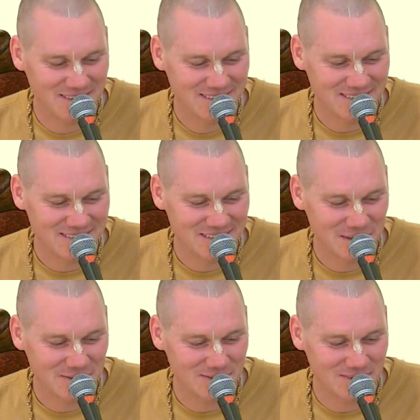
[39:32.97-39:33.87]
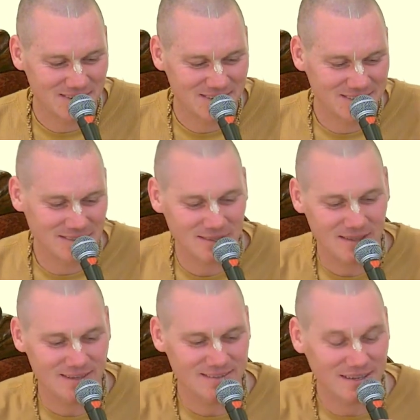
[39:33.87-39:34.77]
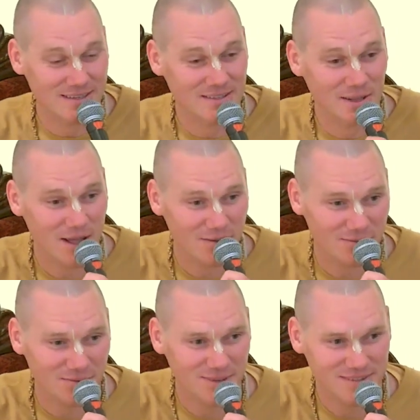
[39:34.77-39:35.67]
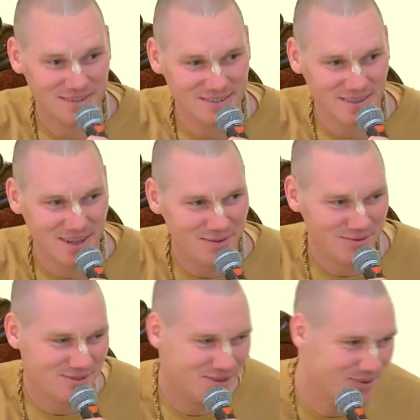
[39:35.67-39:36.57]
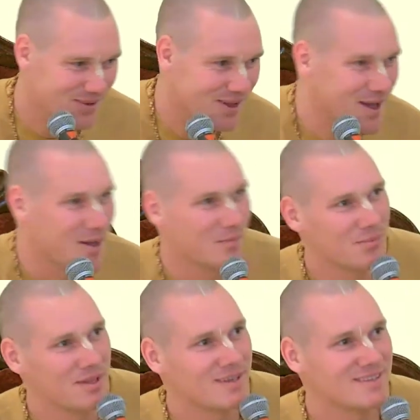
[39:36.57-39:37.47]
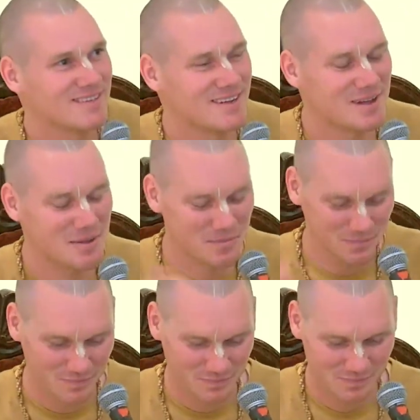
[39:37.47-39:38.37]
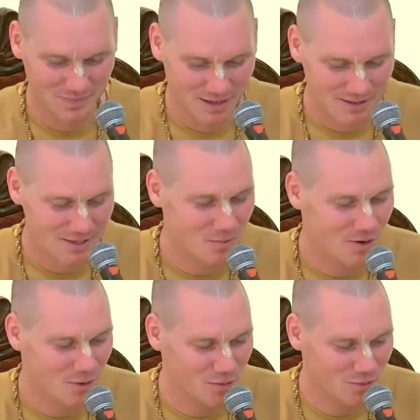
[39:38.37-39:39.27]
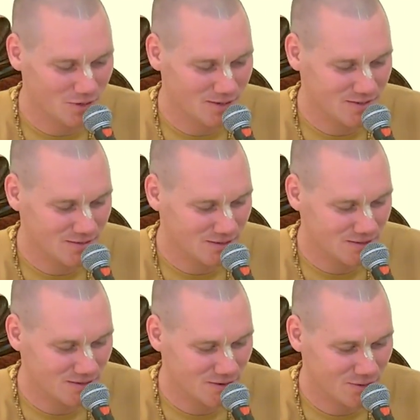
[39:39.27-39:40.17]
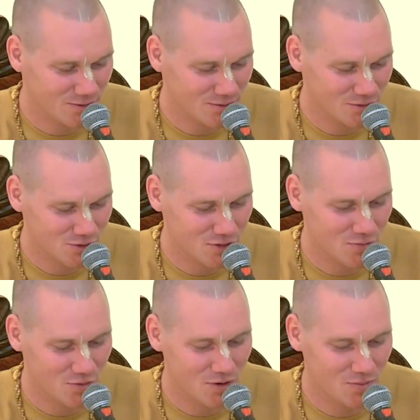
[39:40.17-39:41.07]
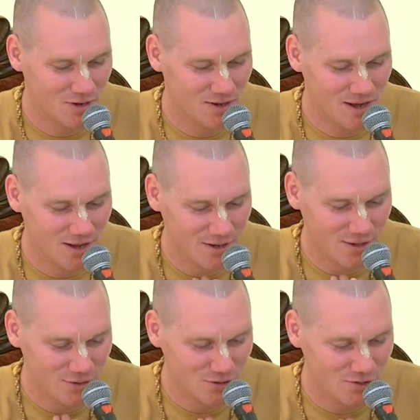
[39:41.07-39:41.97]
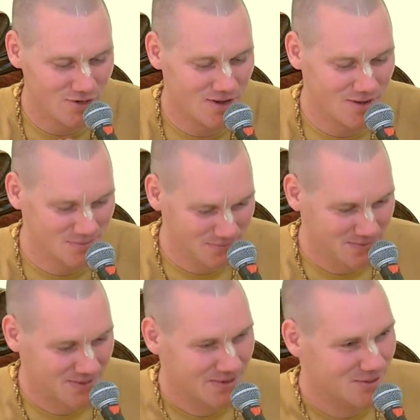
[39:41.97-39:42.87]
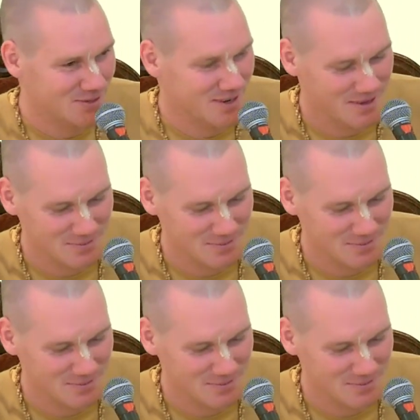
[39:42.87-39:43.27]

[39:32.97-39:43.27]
Sankirtan is life. This is life. So please accept my humble obeisances and all glories to Srila Prabhupada. Hare Krishna. Shah.